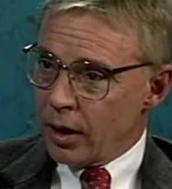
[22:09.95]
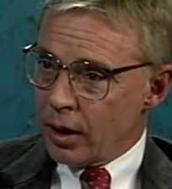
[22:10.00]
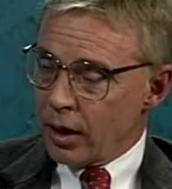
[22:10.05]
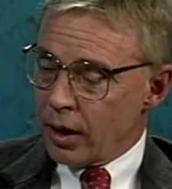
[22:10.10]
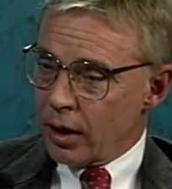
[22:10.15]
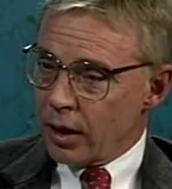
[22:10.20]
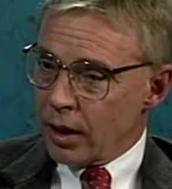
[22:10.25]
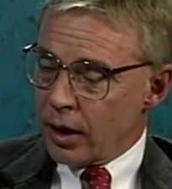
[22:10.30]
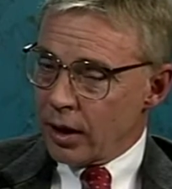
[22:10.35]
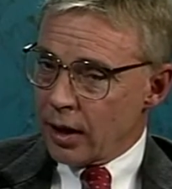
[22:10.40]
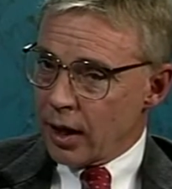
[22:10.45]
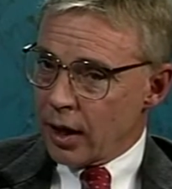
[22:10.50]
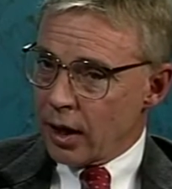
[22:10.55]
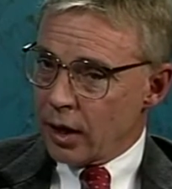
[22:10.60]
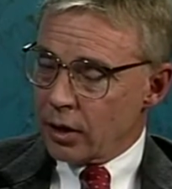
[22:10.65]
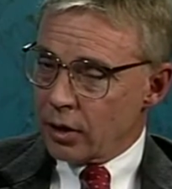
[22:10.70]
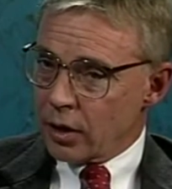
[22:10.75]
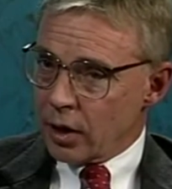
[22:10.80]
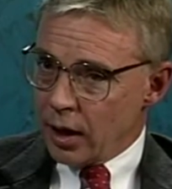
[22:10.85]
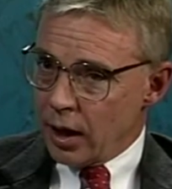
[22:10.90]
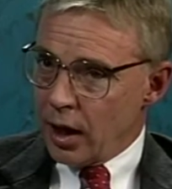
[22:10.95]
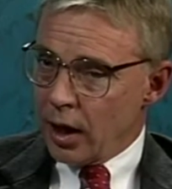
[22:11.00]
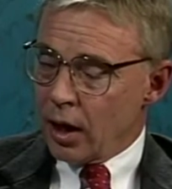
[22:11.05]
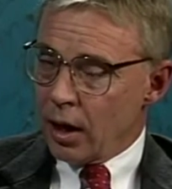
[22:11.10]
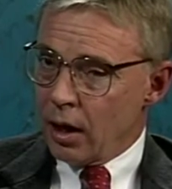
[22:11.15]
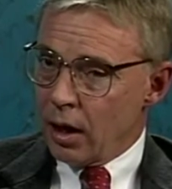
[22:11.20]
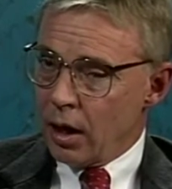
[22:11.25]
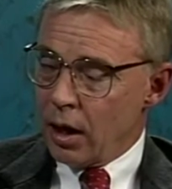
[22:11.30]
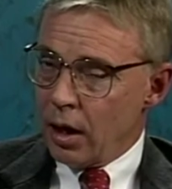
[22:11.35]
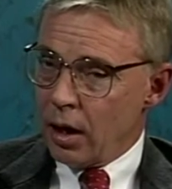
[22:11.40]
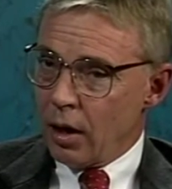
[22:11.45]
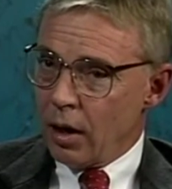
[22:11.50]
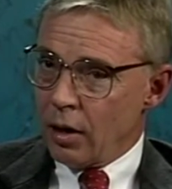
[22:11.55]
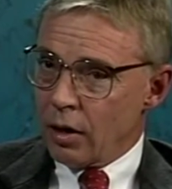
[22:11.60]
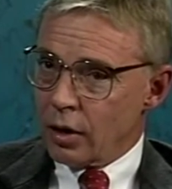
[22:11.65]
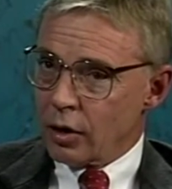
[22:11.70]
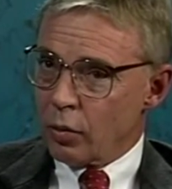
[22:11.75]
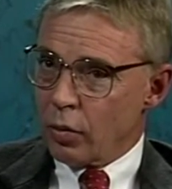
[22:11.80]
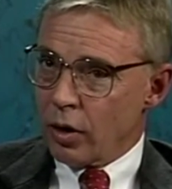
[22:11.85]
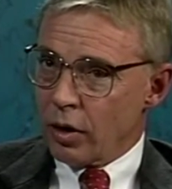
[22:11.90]
And I think that is again
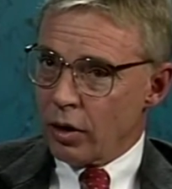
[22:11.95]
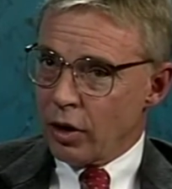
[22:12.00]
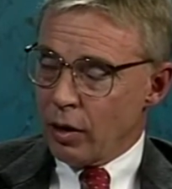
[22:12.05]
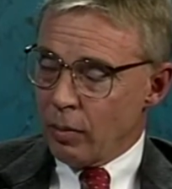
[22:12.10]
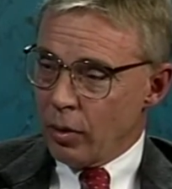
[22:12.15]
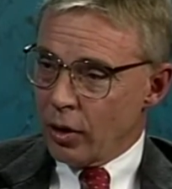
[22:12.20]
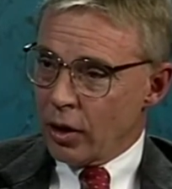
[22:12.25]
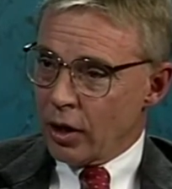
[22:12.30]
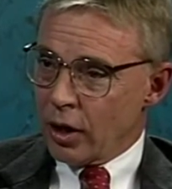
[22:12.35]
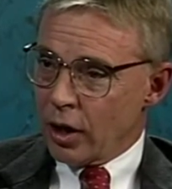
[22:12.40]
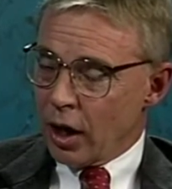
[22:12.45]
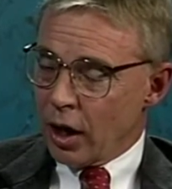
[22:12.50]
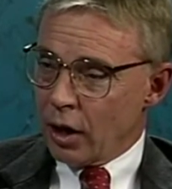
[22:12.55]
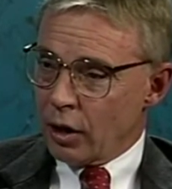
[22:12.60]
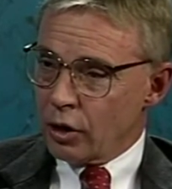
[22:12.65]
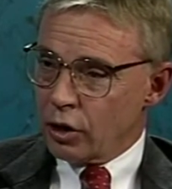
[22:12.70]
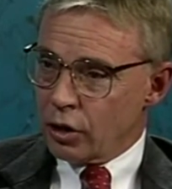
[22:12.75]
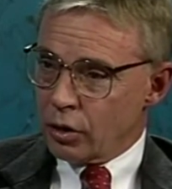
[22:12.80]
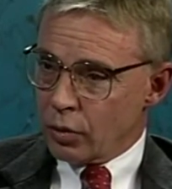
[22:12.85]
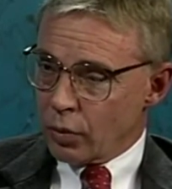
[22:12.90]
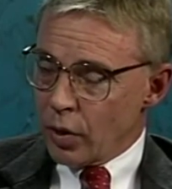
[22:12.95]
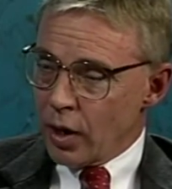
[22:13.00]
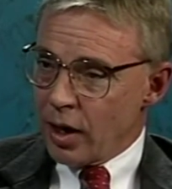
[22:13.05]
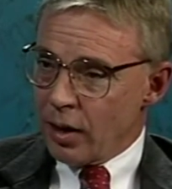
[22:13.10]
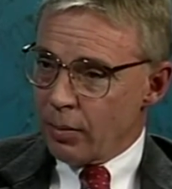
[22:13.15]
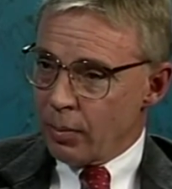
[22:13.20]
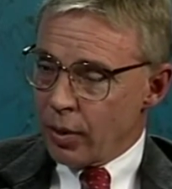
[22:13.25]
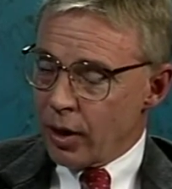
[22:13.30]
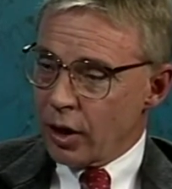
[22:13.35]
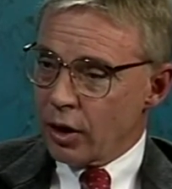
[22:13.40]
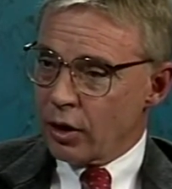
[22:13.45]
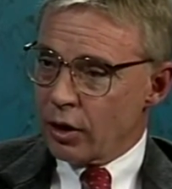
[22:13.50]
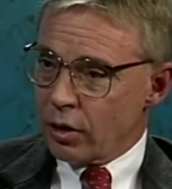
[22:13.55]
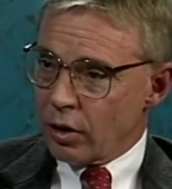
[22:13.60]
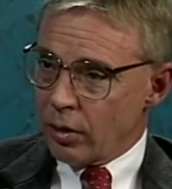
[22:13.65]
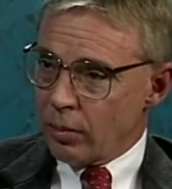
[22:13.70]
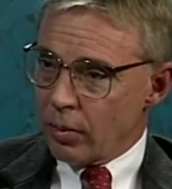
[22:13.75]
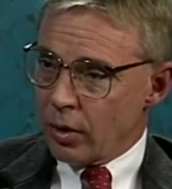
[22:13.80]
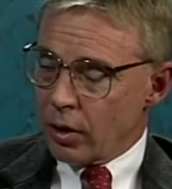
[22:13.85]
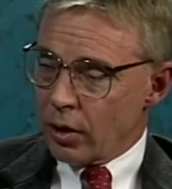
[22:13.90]
is what community colleges really bring to the
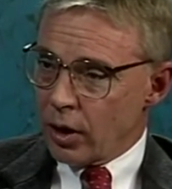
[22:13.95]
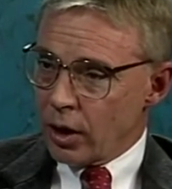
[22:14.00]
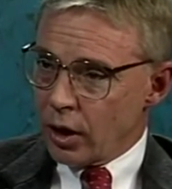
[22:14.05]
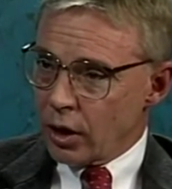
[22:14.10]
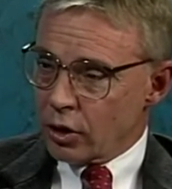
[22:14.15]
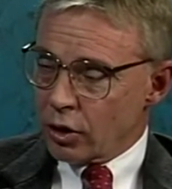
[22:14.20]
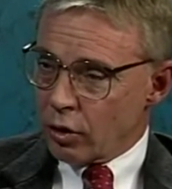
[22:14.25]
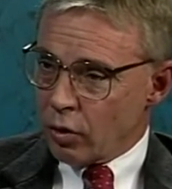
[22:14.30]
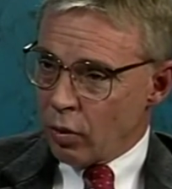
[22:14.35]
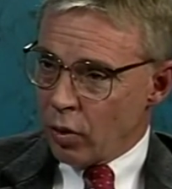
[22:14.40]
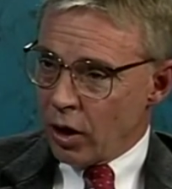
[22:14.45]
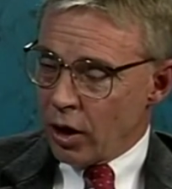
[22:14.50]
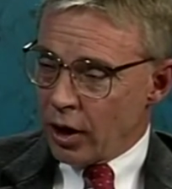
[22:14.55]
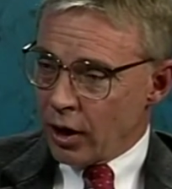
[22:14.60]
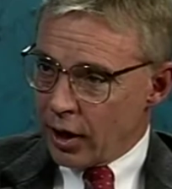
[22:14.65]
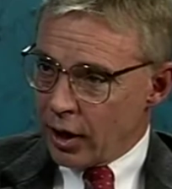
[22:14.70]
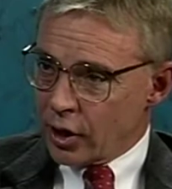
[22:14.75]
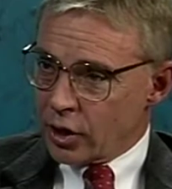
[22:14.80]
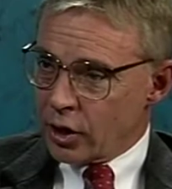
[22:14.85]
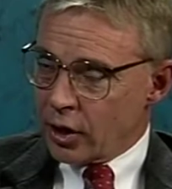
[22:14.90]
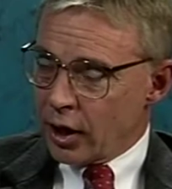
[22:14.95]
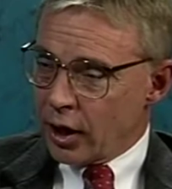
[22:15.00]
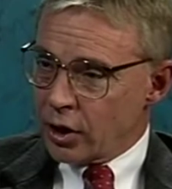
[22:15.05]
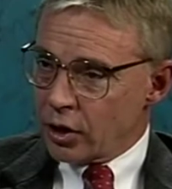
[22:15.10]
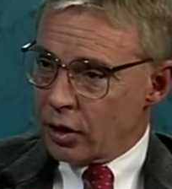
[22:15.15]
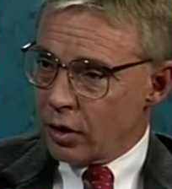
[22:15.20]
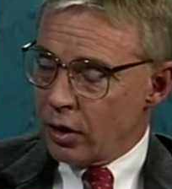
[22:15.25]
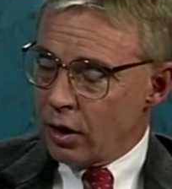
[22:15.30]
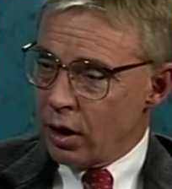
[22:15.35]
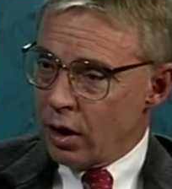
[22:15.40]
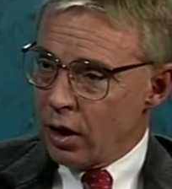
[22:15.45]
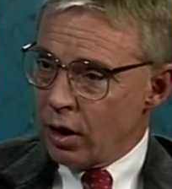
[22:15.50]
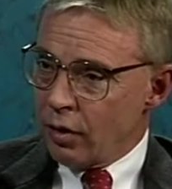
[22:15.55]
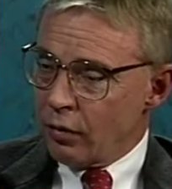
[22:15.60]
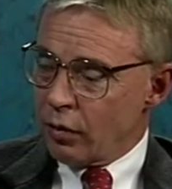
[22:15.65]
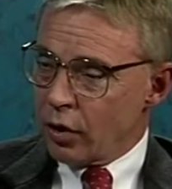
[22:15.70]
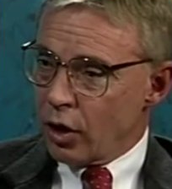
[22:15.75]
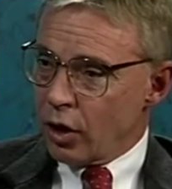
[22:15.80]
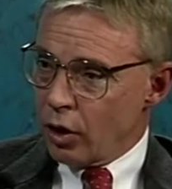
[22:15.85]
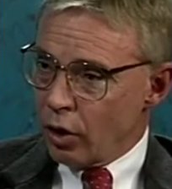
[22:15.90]
community is a quality education
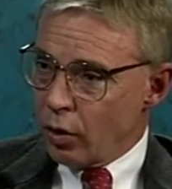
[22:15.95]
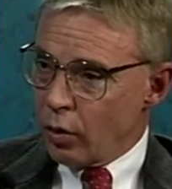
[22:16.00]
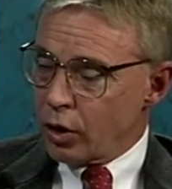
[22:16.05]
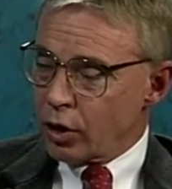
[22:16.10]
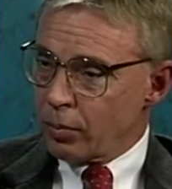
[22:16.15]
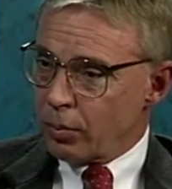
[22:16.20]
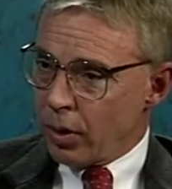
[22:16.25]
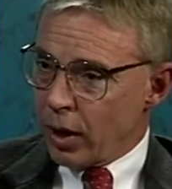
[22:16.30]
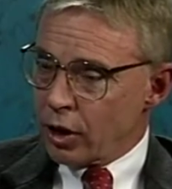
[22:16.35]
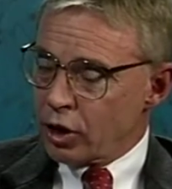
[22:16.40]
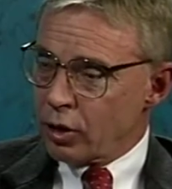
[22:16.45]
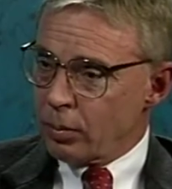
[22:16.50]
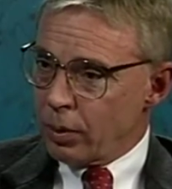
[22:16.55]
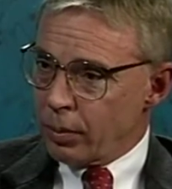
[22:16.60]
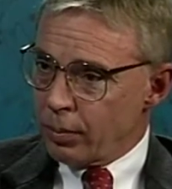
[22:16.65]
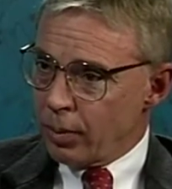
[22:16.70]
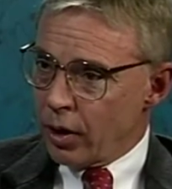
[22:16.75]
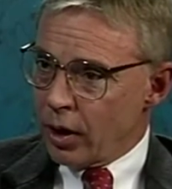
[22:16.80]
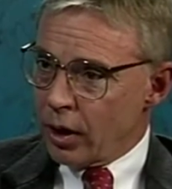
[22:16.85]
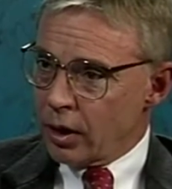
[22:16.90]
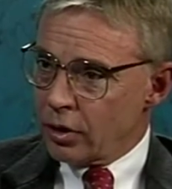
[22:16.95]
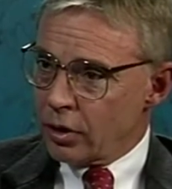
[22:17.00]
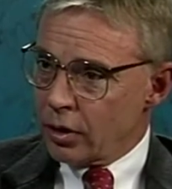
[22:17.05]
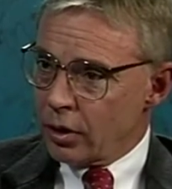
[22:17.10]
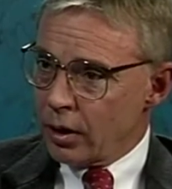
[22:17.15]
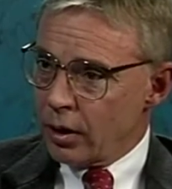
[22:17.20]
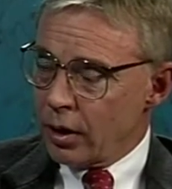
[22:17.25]
for the lowest possible price.